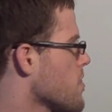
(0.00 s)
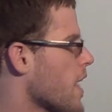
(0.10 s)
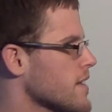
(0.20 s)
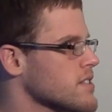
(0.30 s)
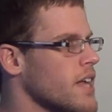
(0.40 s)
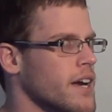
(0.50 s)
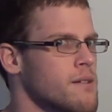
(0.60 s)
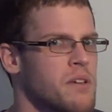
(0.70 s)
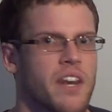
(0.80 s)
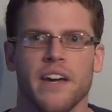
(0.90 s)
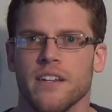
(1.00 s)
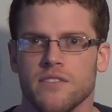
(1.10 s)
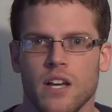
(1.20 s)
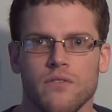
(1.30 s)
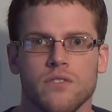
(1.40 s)
that's not going to be negative
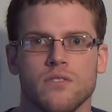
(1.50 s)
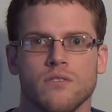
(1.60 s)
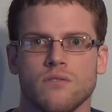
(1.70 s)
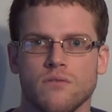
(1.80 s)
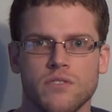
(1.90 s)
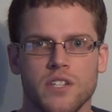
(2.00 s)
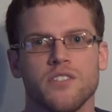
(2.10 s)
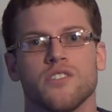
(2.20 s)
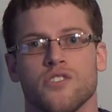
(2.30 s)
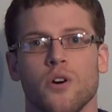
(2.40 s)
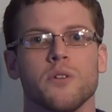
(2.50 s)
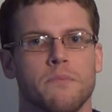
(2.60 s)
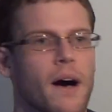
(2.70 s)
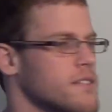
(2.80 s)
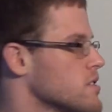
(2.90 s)
7. Distance is always
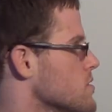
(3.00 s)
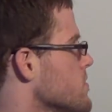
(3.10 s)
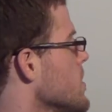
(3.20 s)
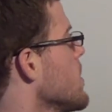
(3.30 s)
positive,